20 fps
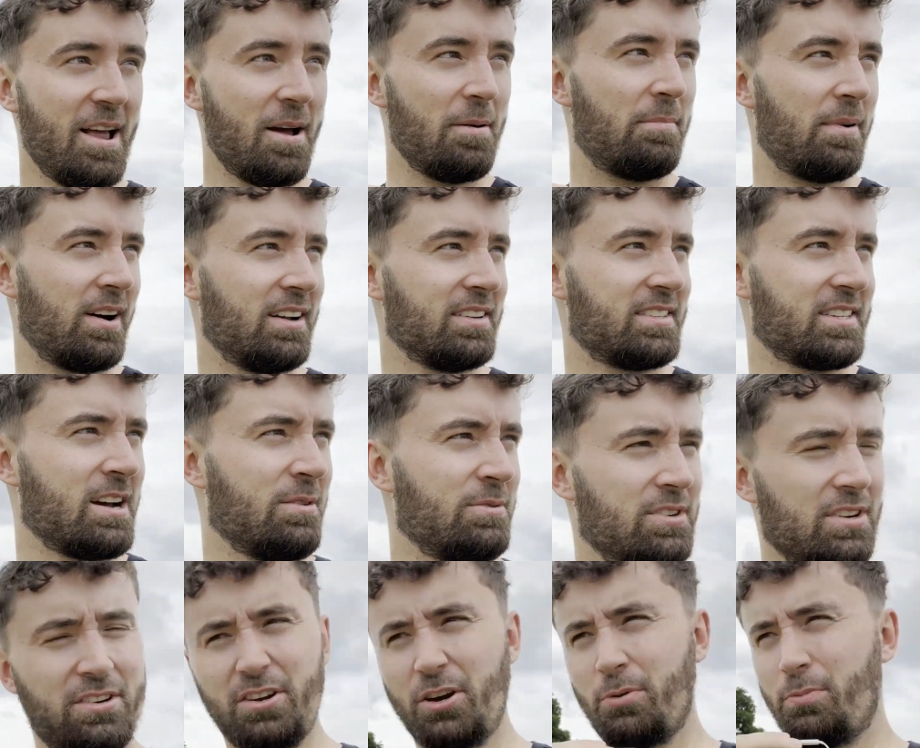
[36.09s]
But I'm just
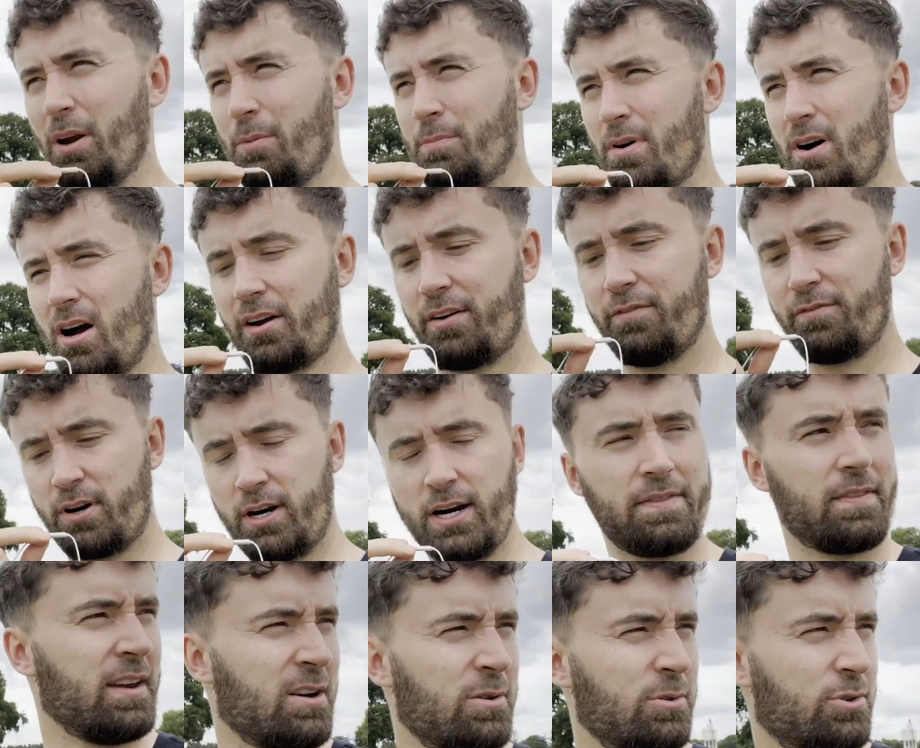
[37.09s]
going to do a quick park and ride,
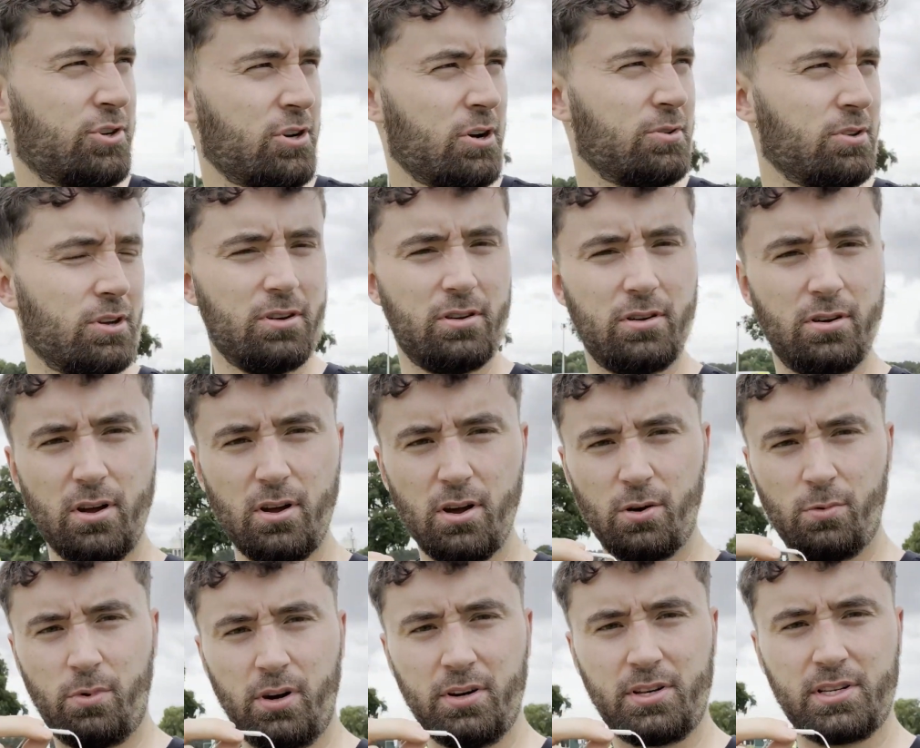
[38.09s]
then I'll show you
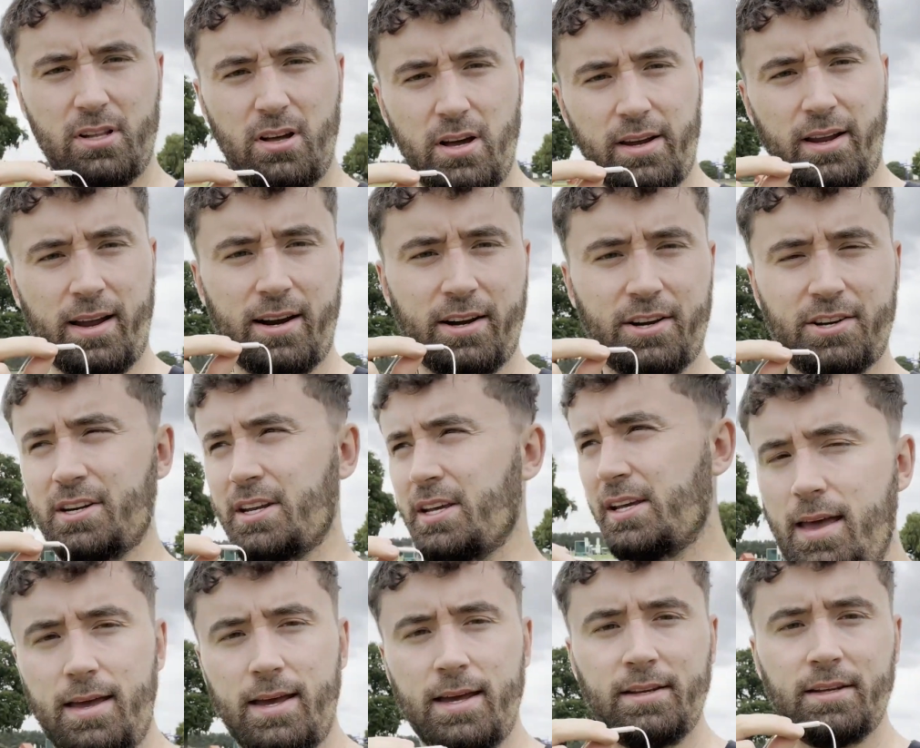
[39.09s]
what it's like actually
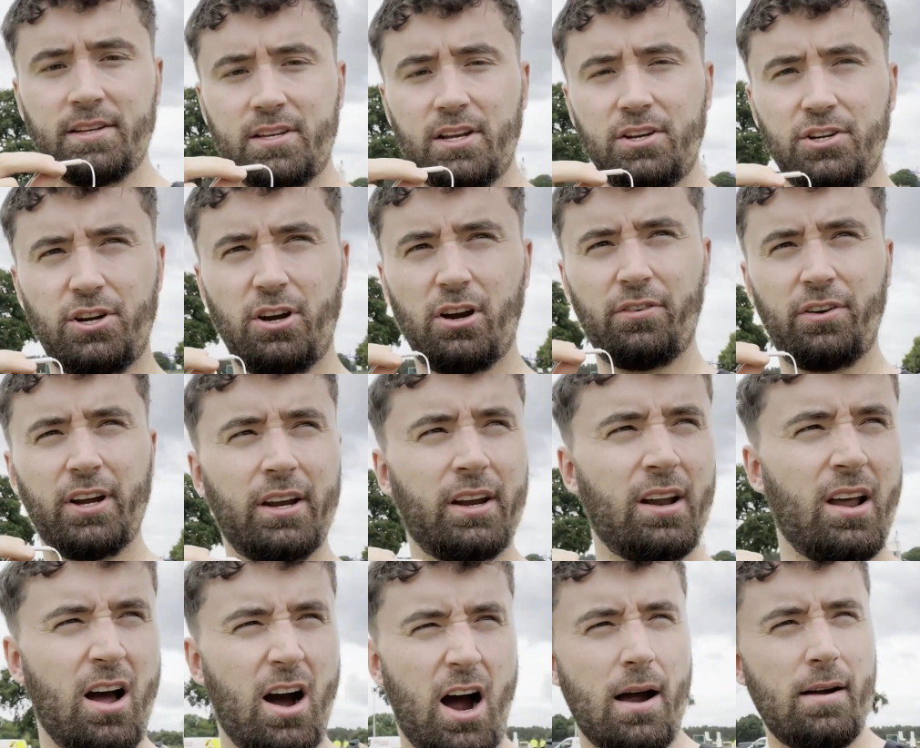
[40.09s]
in the Centurion.
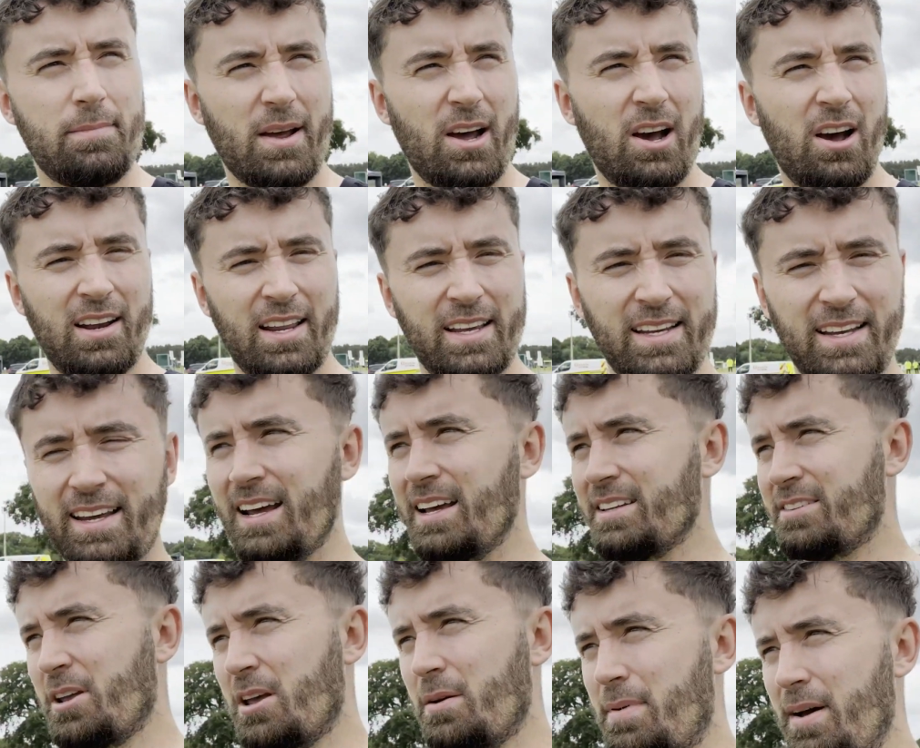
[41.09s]
I'm a bit early, it is
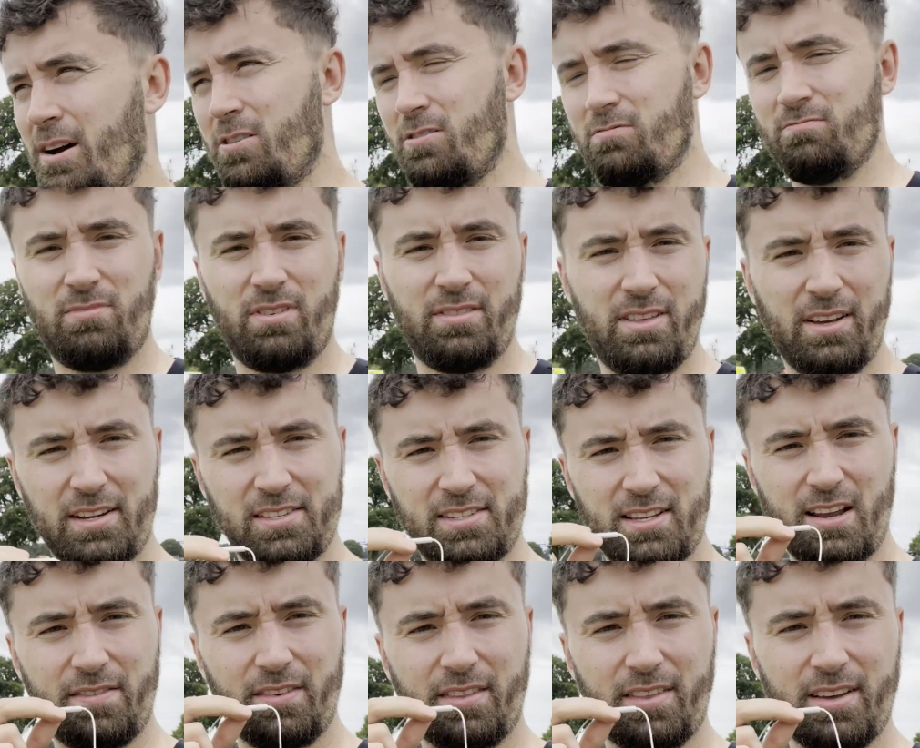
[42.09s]
only about, I think it's
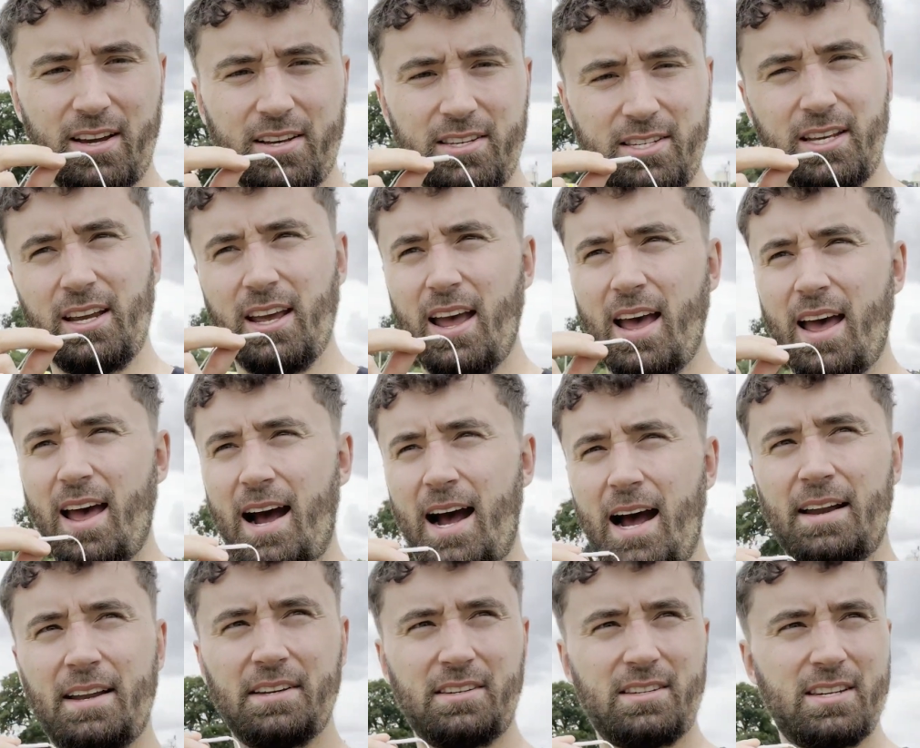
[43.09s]
11:30,
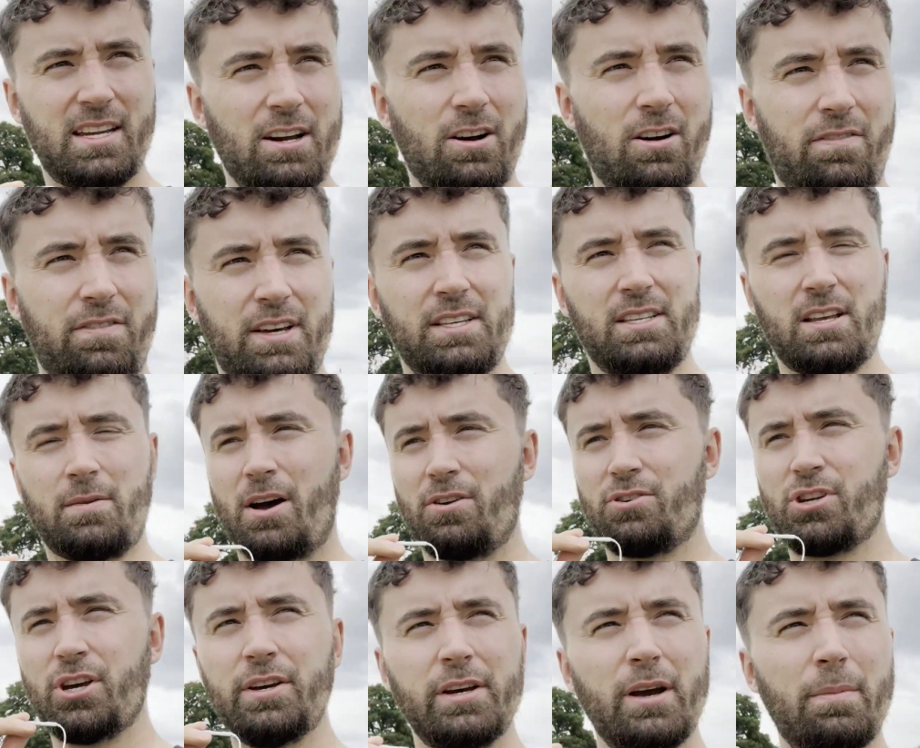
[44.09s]
and it, tee off is about
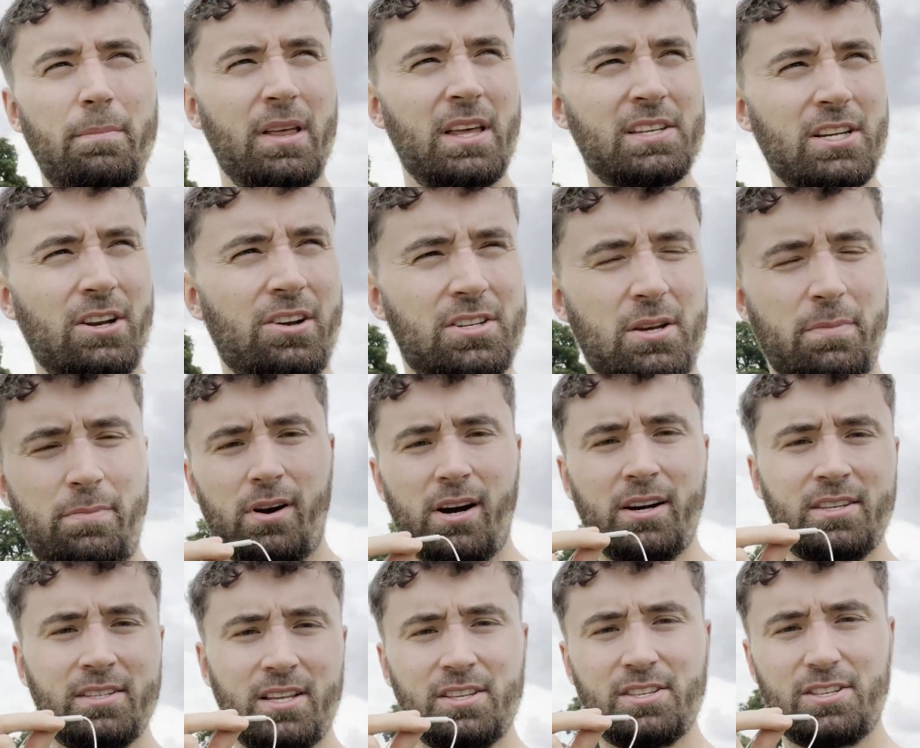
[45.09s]
2. But there's a lot of
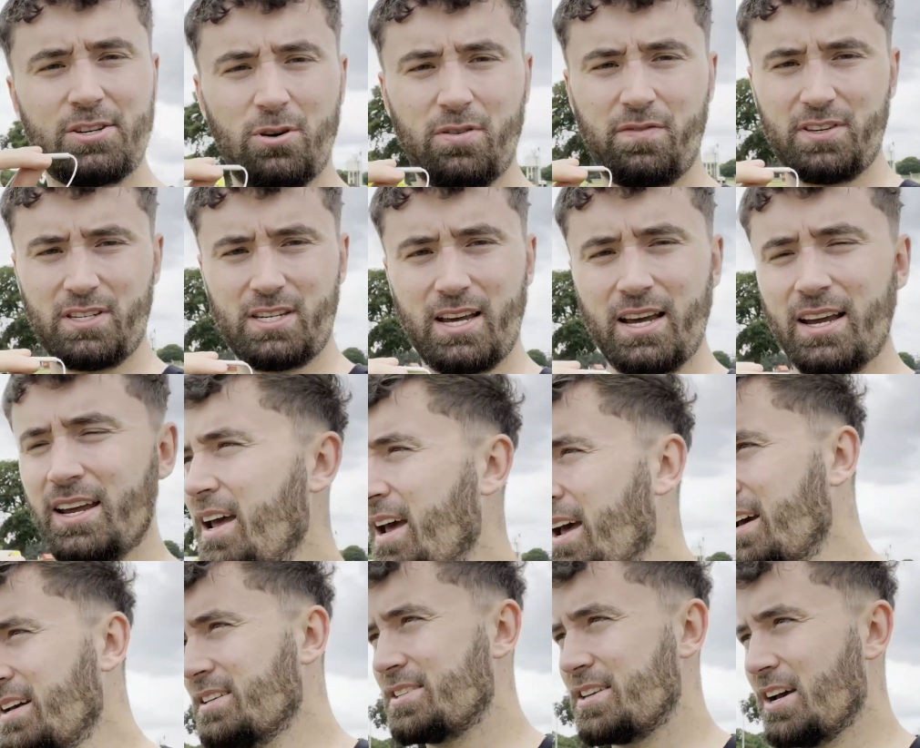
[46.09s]
surprises in store for today,
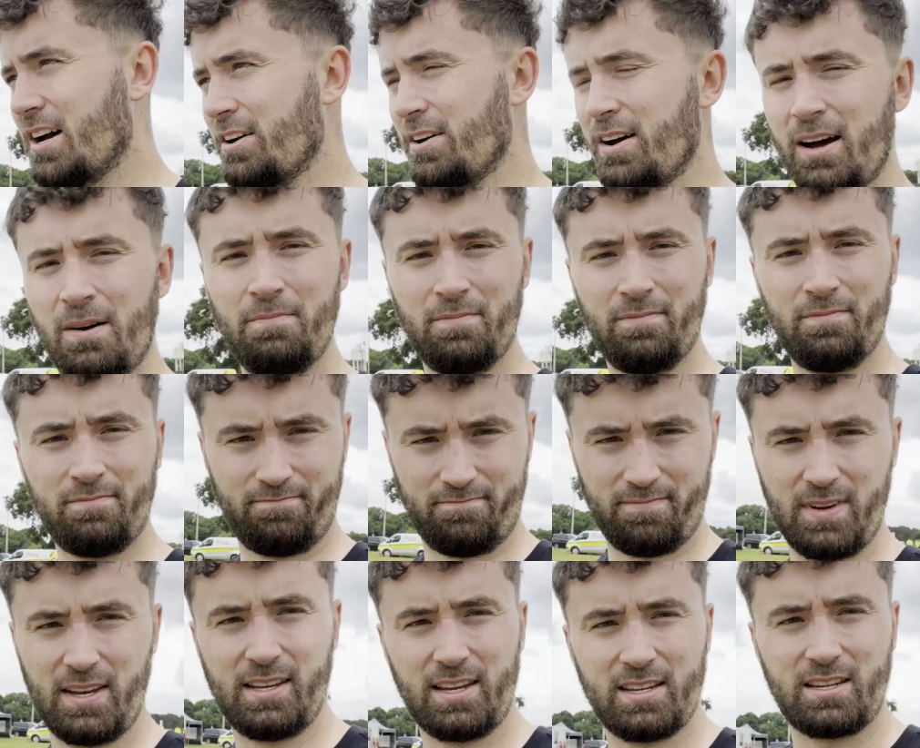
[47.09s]
so
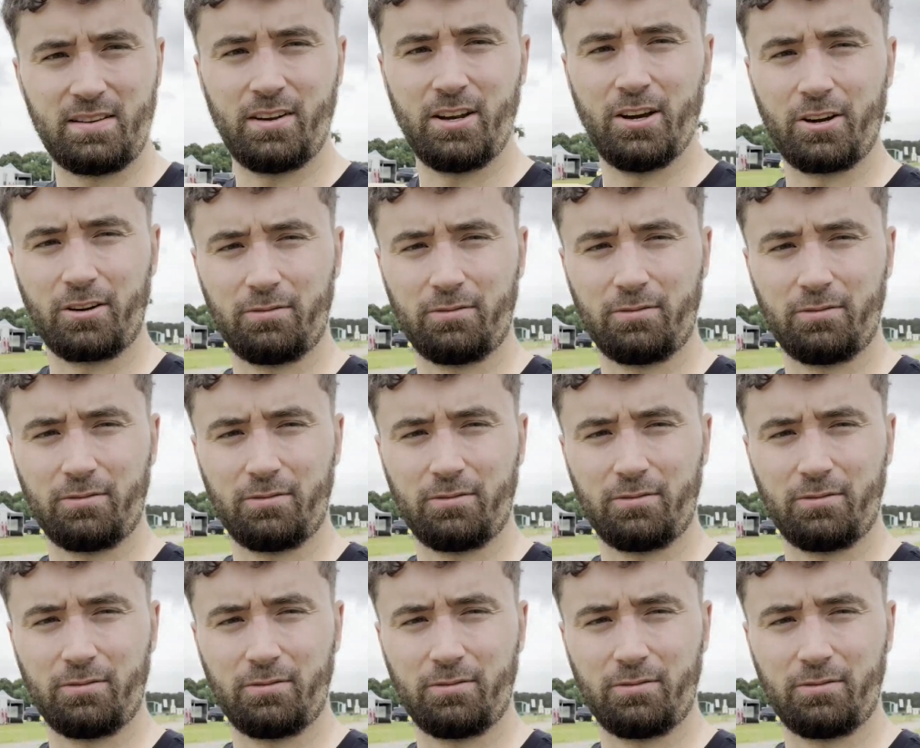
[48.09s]
let's have a look.